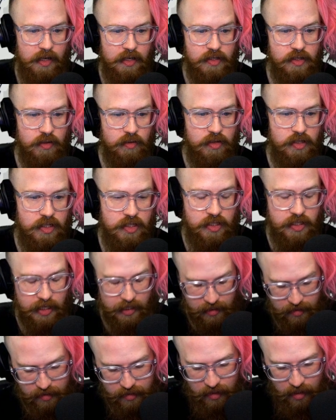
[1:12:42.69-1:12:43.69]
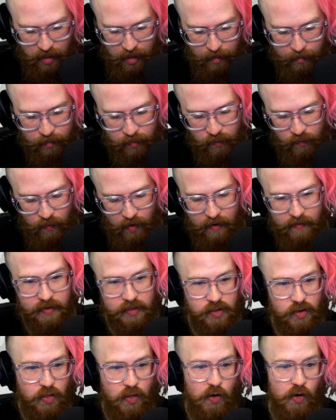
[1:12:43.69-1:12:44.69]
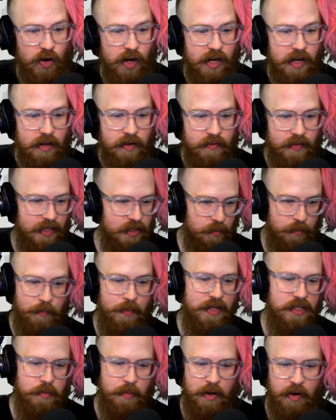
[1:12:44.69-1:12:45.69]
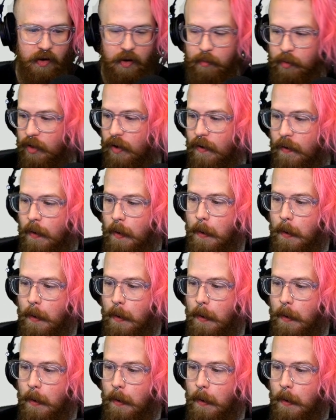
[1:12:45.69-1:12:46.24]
So 6 times 5, that's 30. That's a better number.